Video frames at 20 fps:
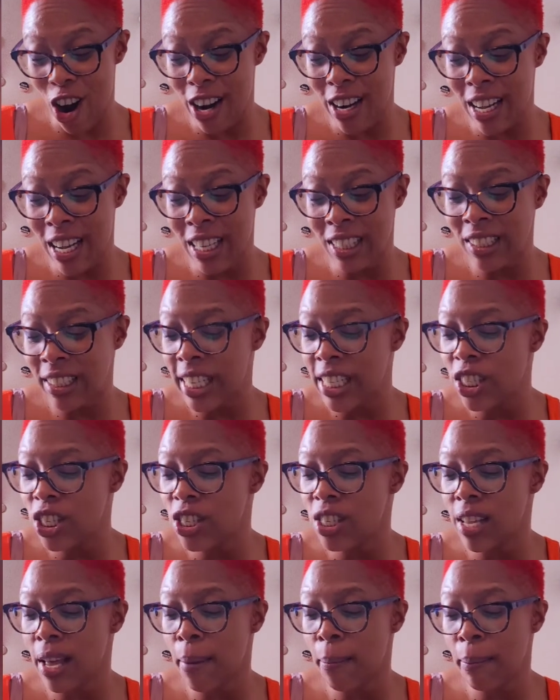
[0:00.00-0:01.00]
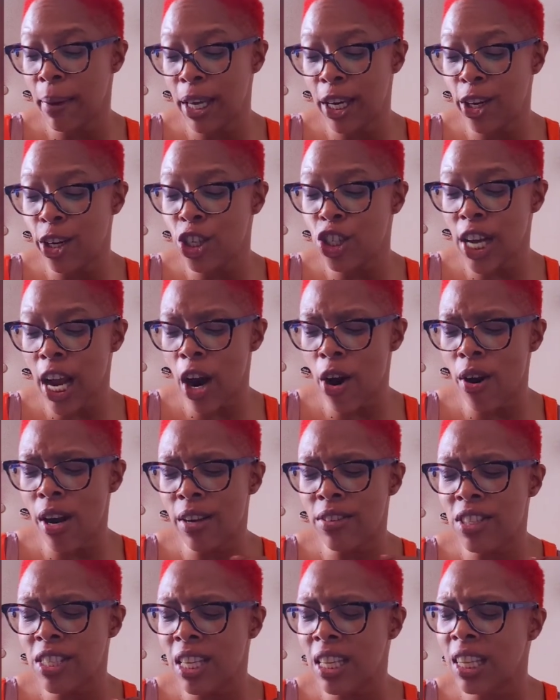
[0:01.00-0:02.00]
unleashes a meteor shower
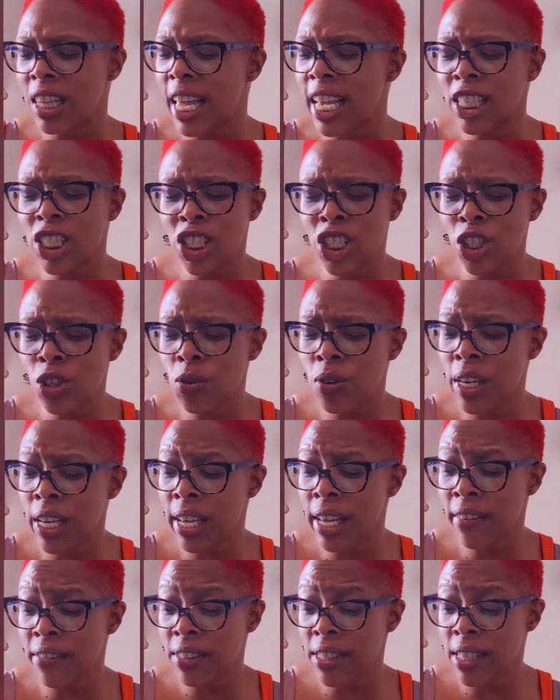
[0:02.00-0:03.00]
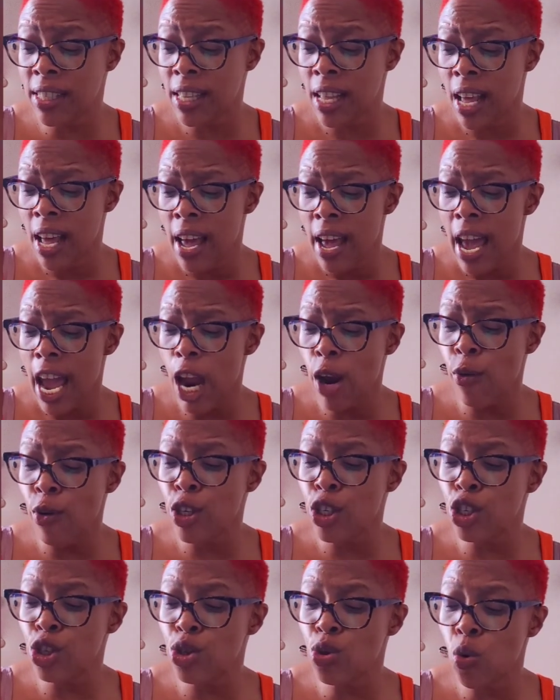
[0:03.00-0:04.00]
of celestial gifts and
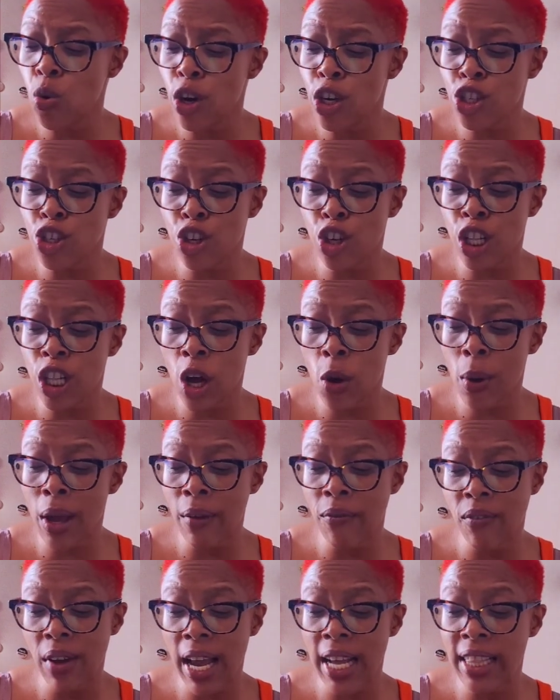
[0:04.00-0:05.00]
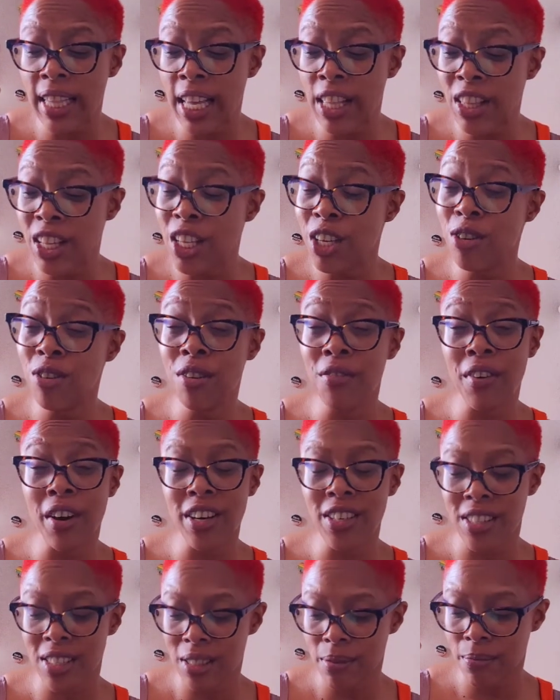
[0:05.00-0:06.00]
restores your glowing faith in the
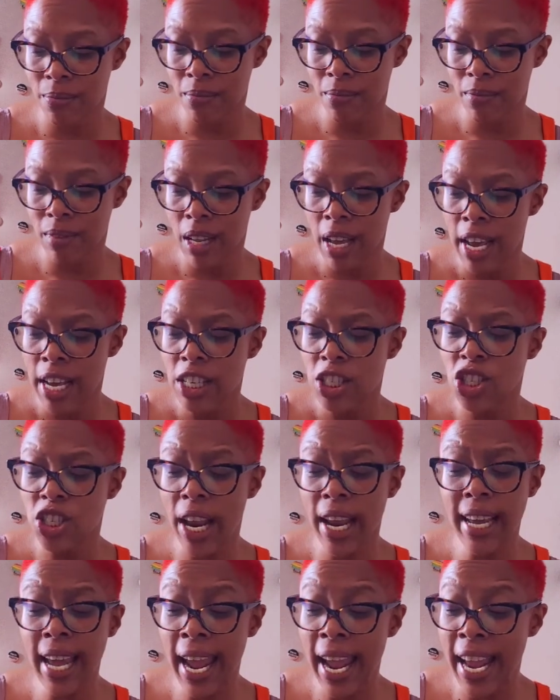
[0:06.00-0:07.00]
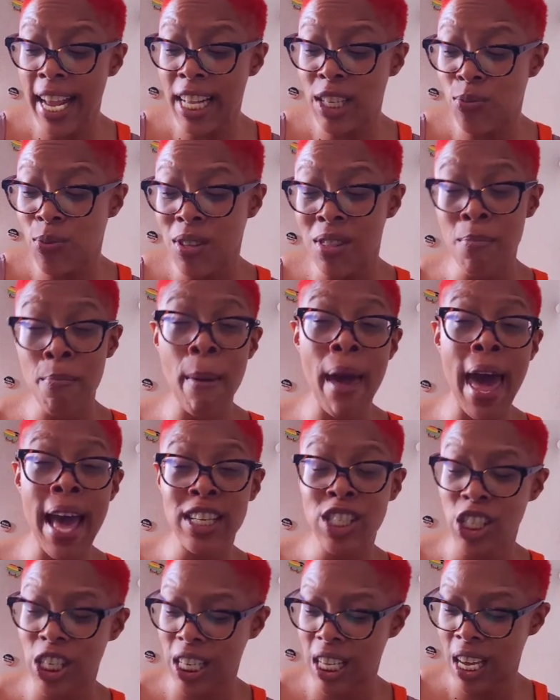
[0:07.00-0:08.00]
universe. Shake hands with
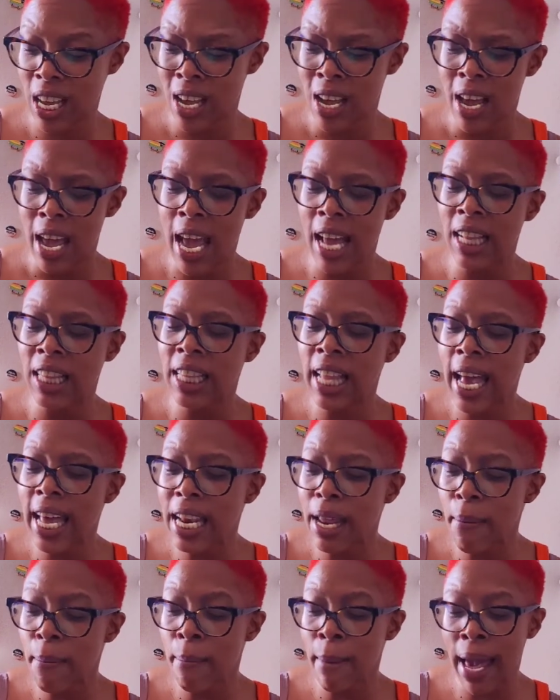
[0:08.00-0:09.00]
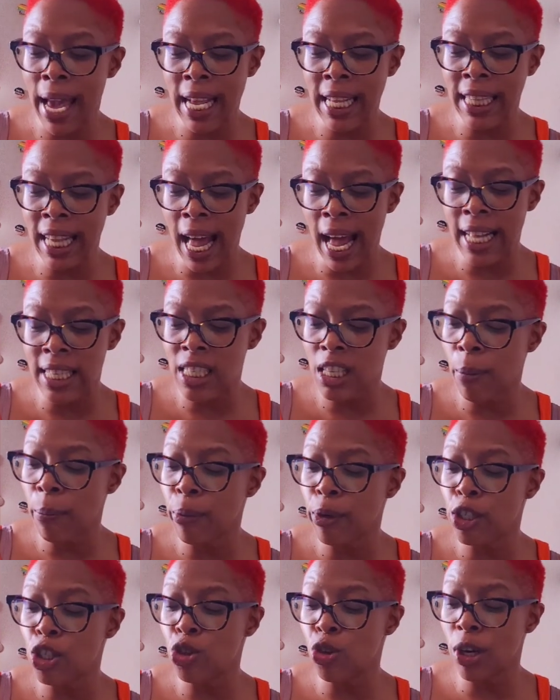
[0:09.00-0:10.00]
magic and let it mainline some
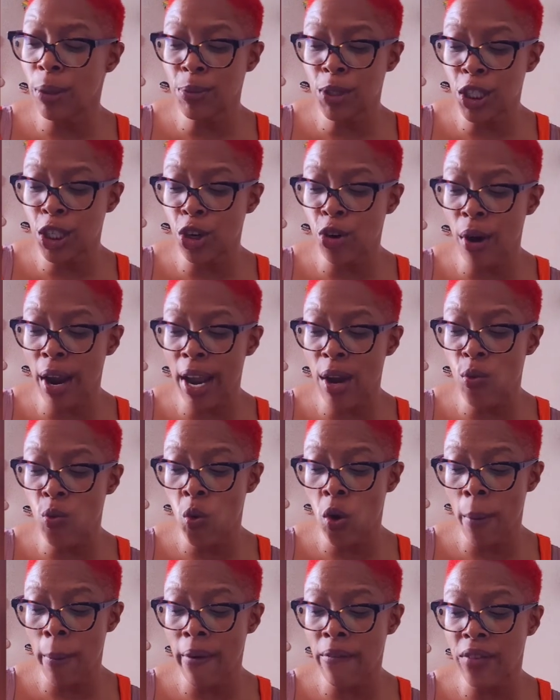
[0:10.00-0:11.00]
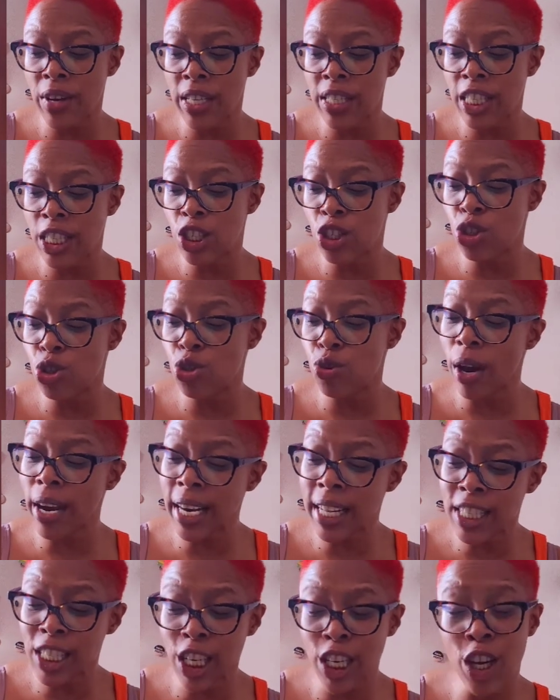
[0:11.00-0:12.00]
prescription grade warm and fuzzy straight
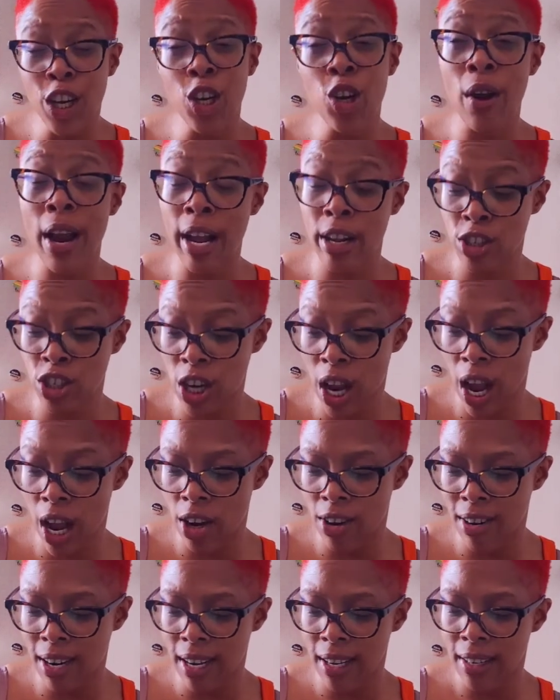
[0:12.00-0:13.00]
into your crown chakra.